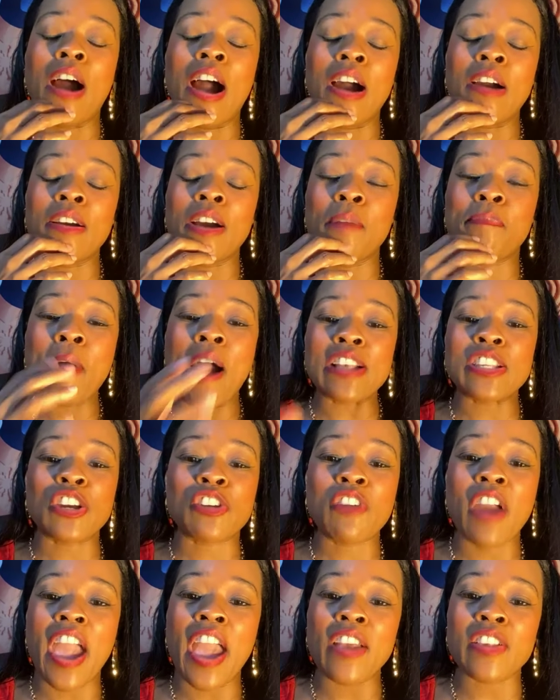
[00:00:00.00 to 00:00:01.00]
uh, uh, uh
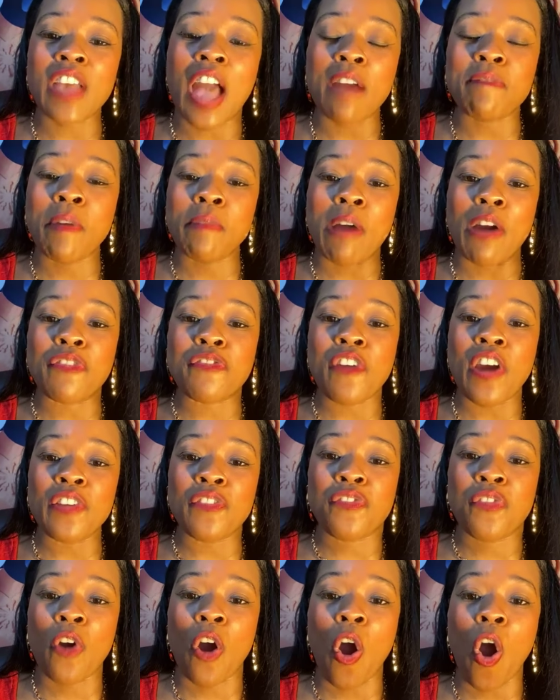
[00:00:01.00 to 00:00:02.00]
Pastor Graves has been my
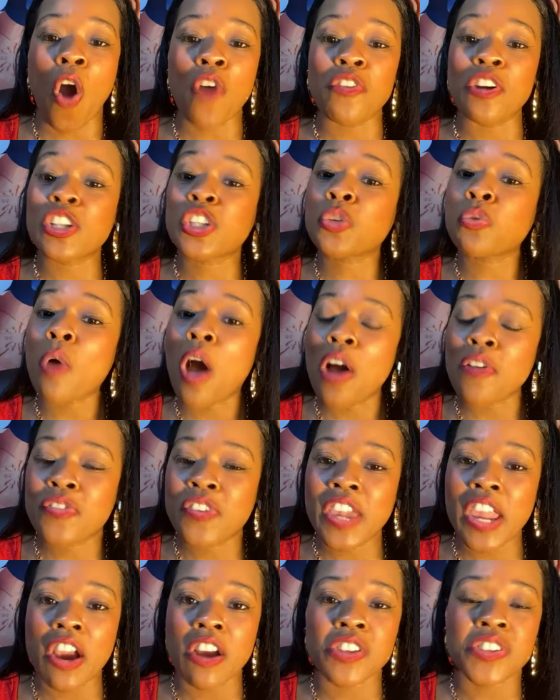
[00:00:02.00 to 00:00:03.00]
friend for over
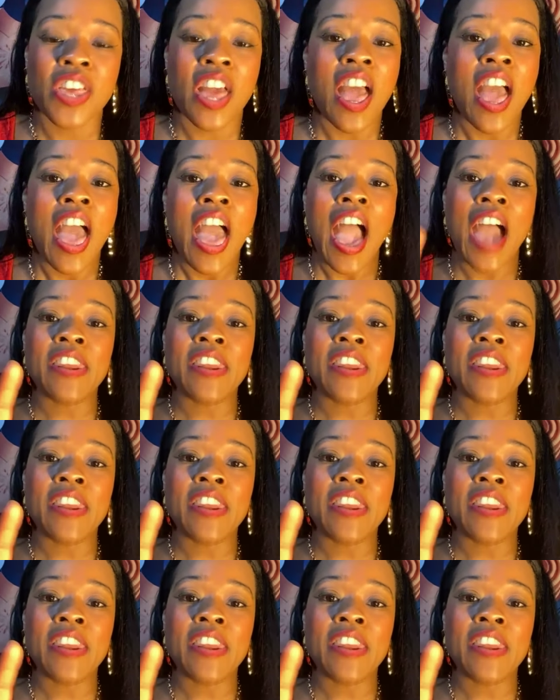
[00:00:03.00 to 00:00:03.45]
12 years,